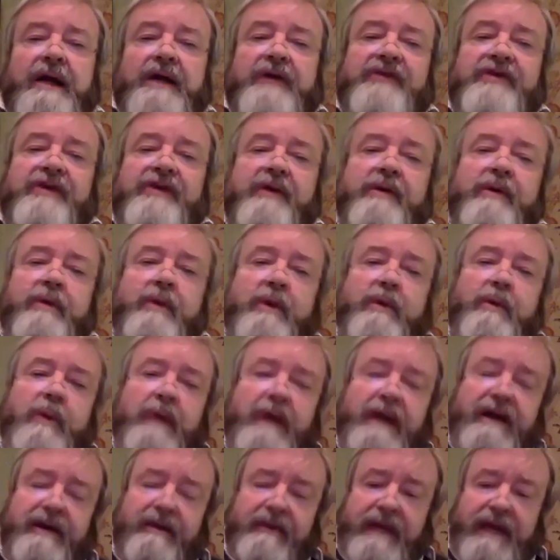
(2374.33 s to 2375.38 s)
So
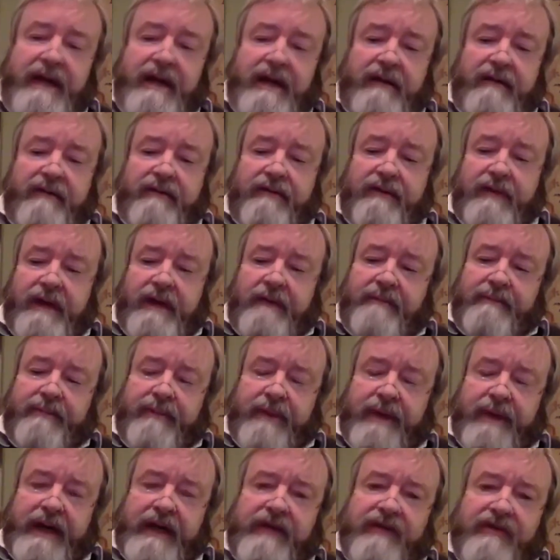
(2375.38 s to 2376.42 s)
why do we have
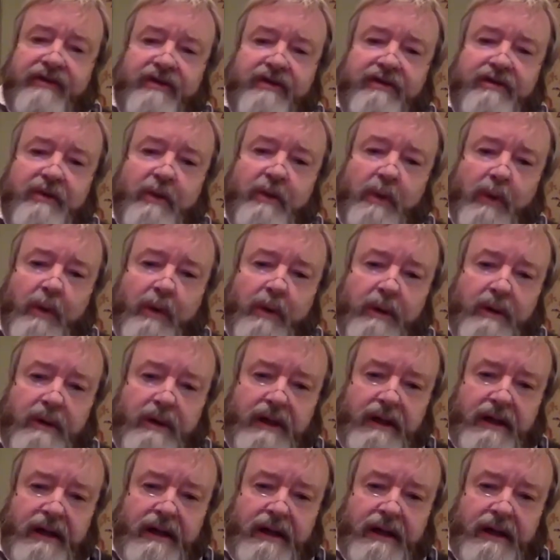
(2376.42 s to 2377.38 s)
brains at all?